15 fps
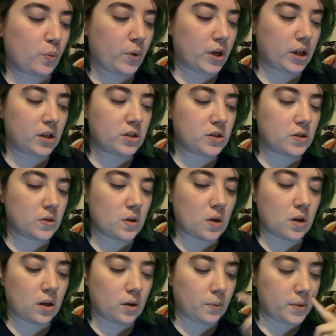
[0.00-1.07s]
wanting to
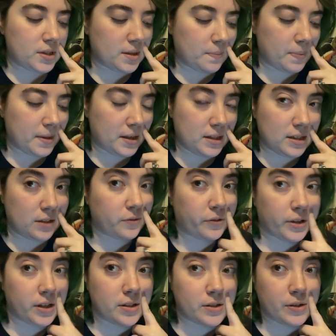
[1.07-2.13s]
go with something different,